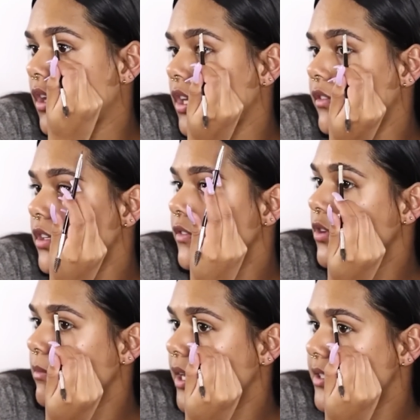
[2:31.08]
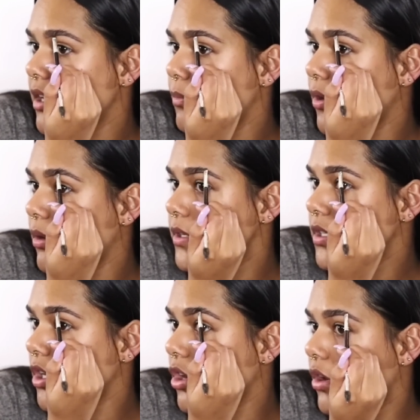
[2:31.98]
And even if you mess up, you're always
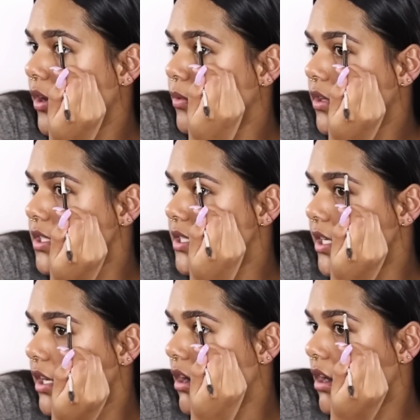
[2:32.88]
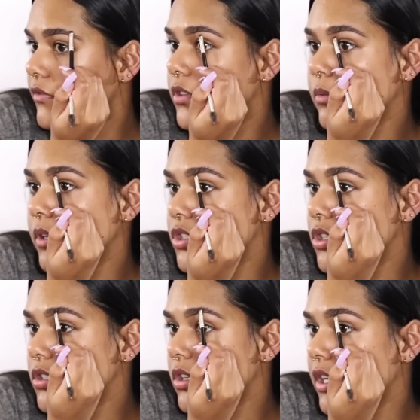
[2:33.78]
going to go in with concealer afterwards
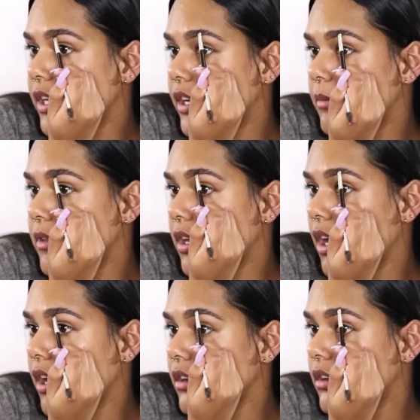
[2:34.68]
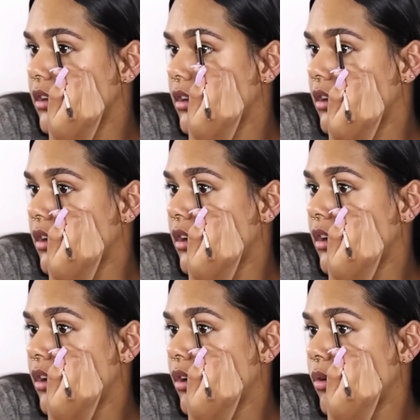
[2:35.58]
just to clean up the line.
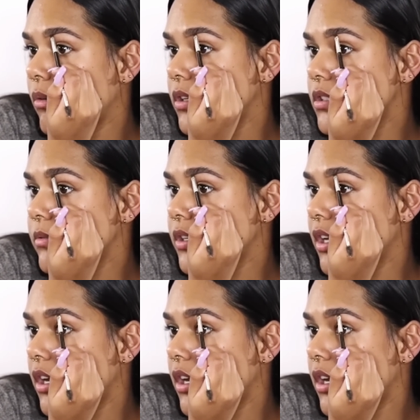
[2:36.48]
Once we're